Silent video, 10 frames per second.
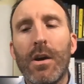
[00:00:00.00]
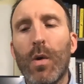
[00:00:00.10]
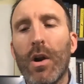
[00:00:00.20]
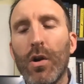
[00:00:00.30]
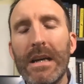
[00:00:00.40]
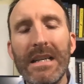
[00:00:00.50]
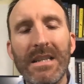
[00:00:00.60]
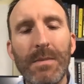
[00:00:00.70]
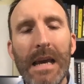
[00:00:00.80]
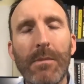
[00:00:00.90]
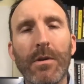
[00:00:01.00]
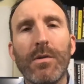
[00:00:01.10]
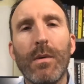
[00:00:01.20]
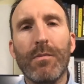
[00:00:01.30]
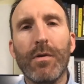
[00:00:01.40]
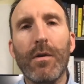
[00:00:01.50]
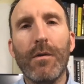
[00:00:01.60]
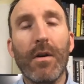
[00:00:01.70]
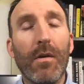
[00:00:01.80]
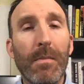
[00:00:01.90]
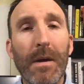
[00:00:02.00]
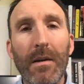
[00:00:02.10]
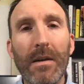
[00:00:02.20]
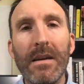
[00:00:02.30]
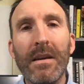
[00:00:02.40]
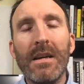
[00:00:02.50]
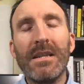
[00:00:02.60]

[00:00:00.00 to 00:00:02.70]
who are looking to be able to improve their ability